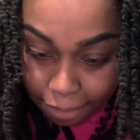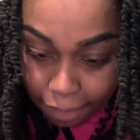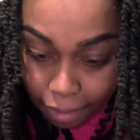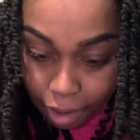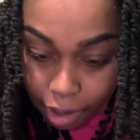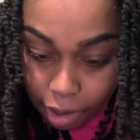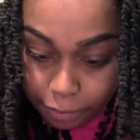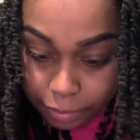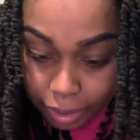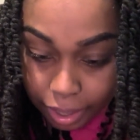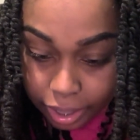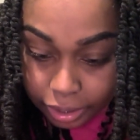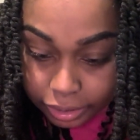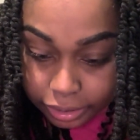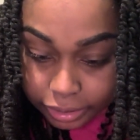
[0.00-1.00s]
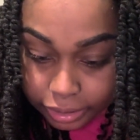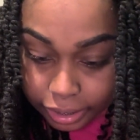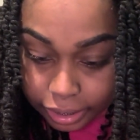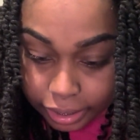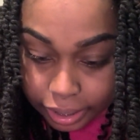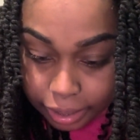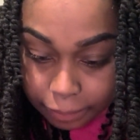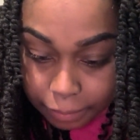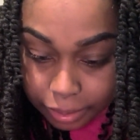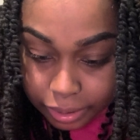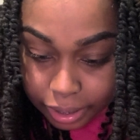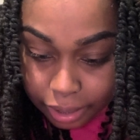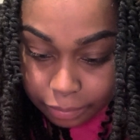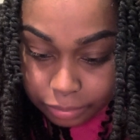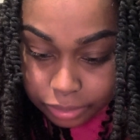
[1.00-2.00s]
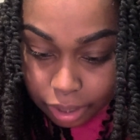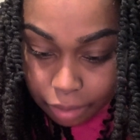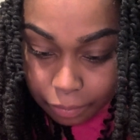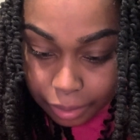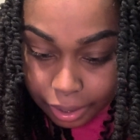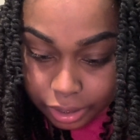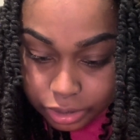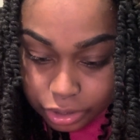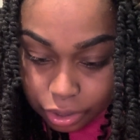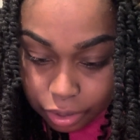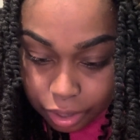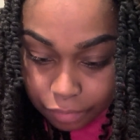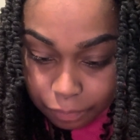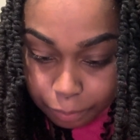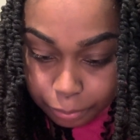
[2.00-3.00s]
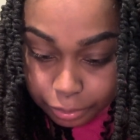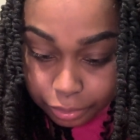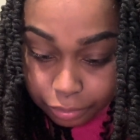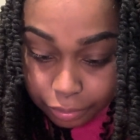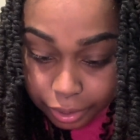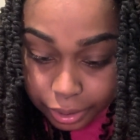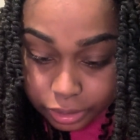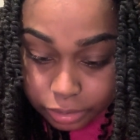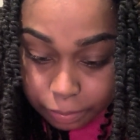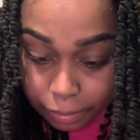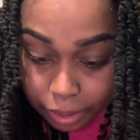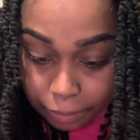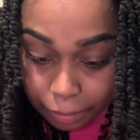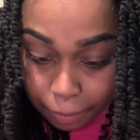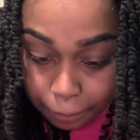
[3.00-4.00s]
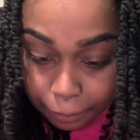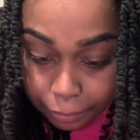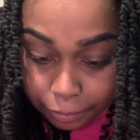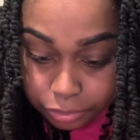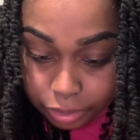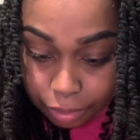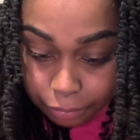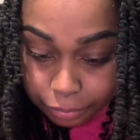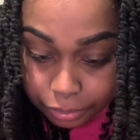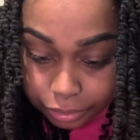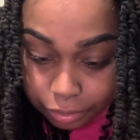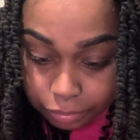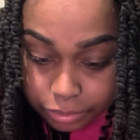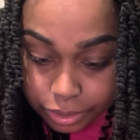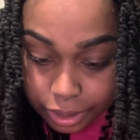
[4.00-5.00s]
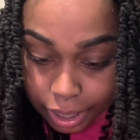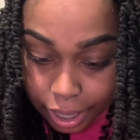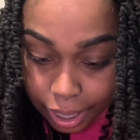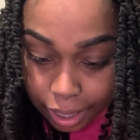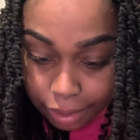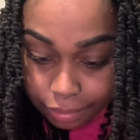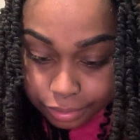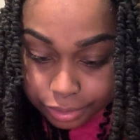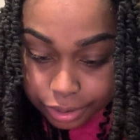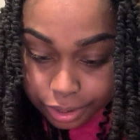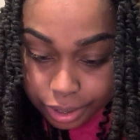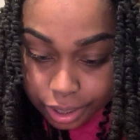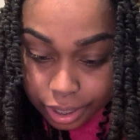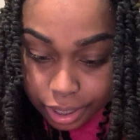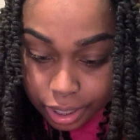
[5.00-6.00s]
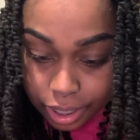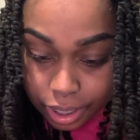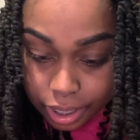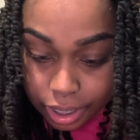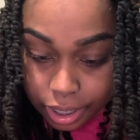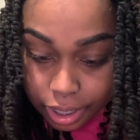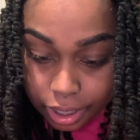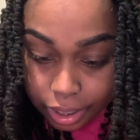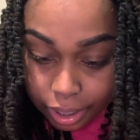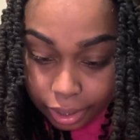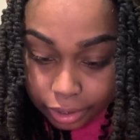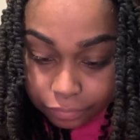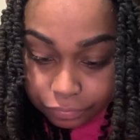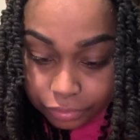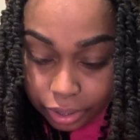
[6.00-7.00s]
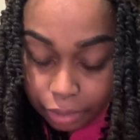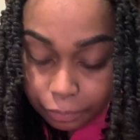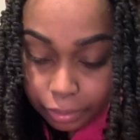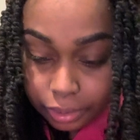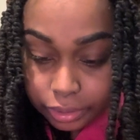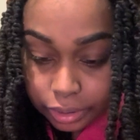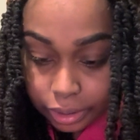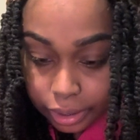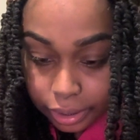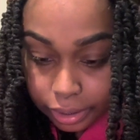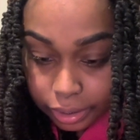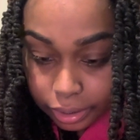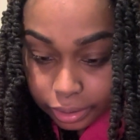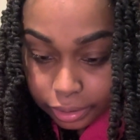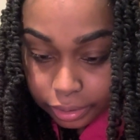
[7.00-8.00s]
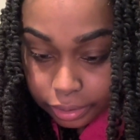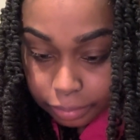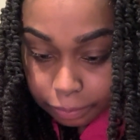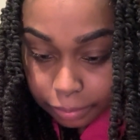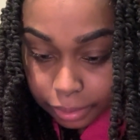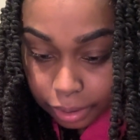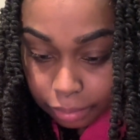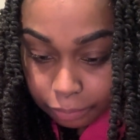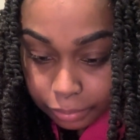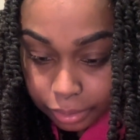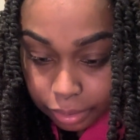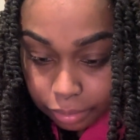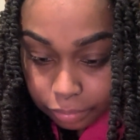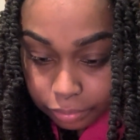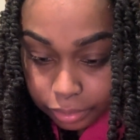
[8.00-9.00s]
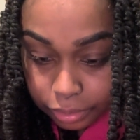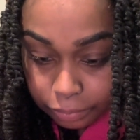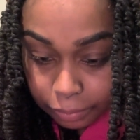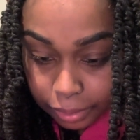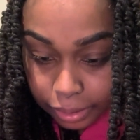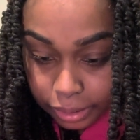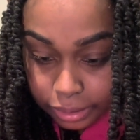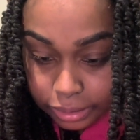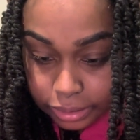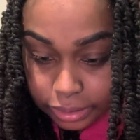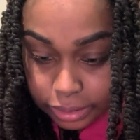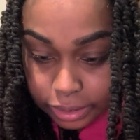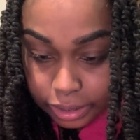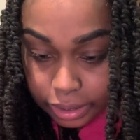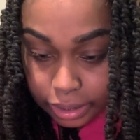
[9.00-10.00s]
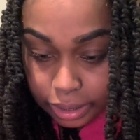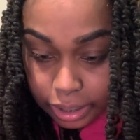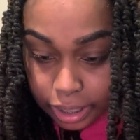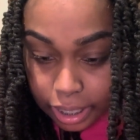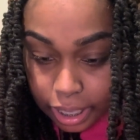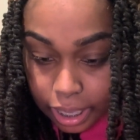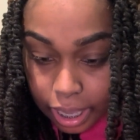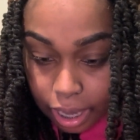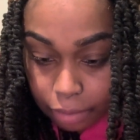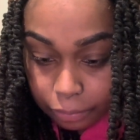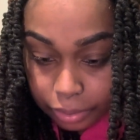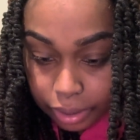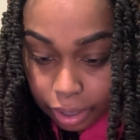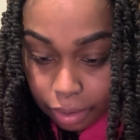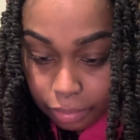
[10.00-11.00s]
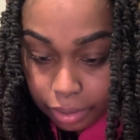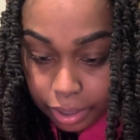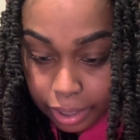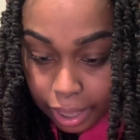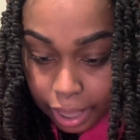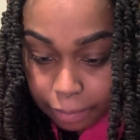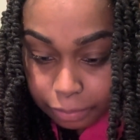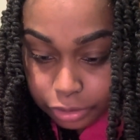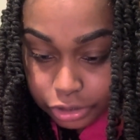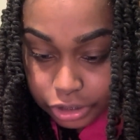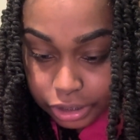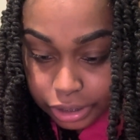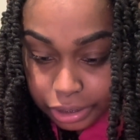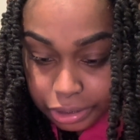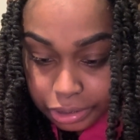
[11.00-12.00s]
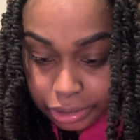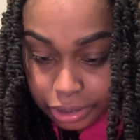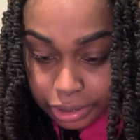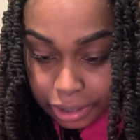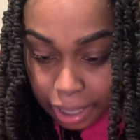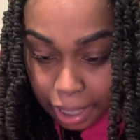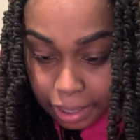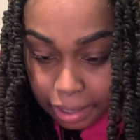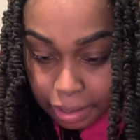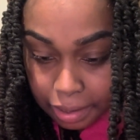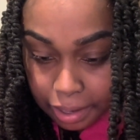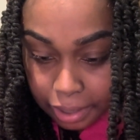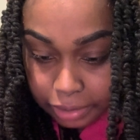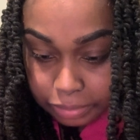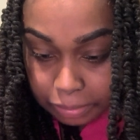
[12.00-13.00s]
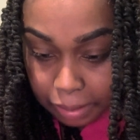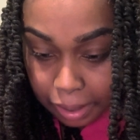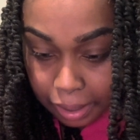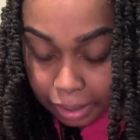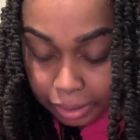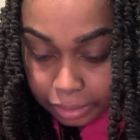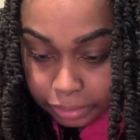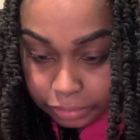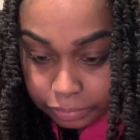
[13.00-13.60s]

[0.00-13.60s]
I hope y'all had a good day today. My day was all right. It started off pretty crazy, baby. I promise y'all, I'm ready to go up to the house. I didn't feel like working today. I didn't, but I went on anyways. I went on in the name of Jesus. I know that's right.